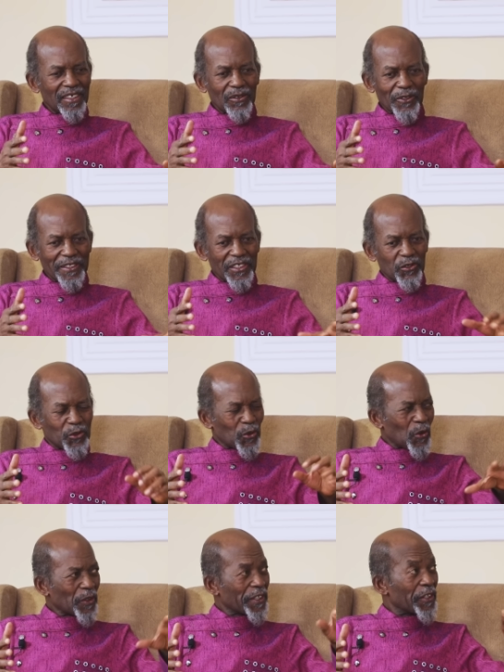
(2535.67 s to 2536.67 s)
which is
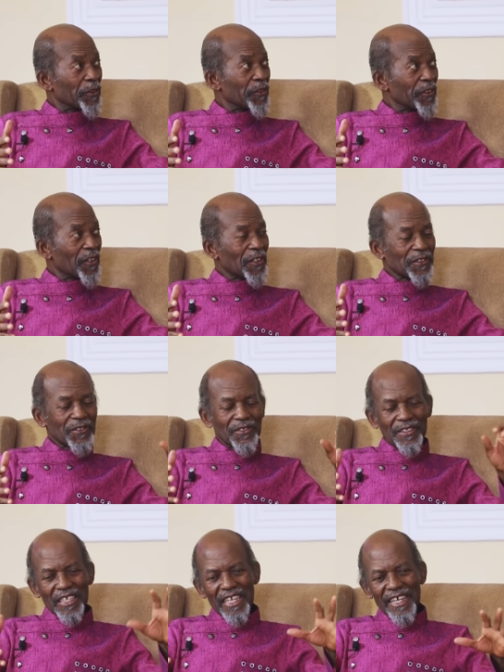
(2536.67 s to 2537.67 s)
so curious
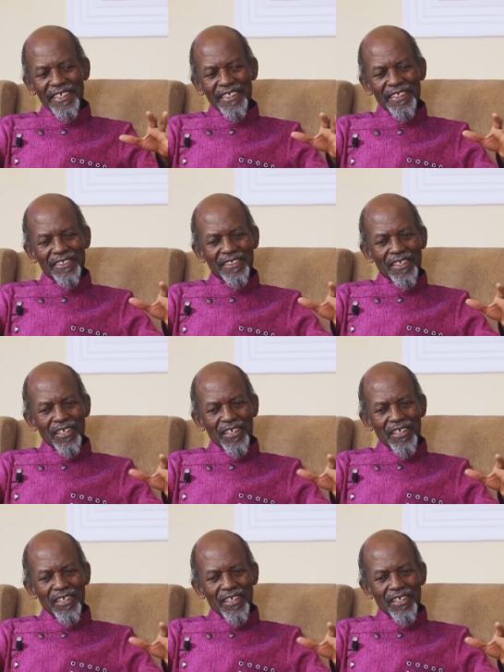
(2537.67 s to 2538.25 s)
learning.